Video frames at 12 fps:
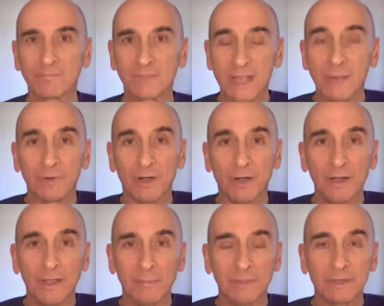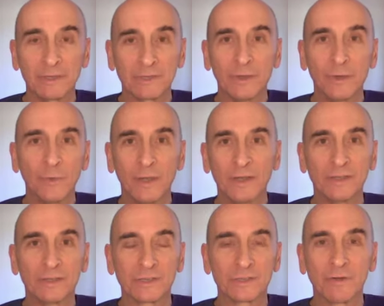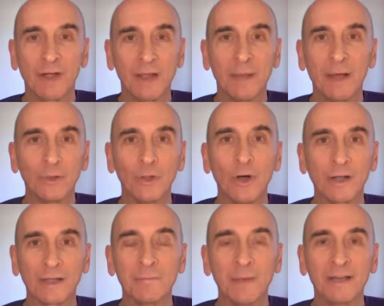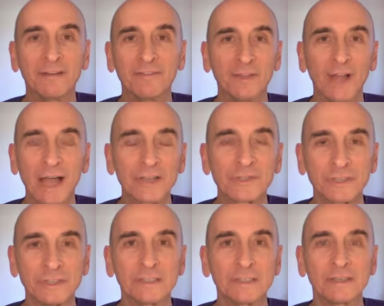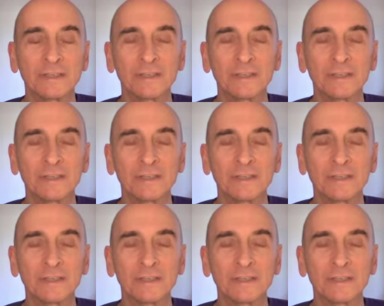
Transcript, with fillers: temporary. I mean, there's no way to describe how long it might have lasted.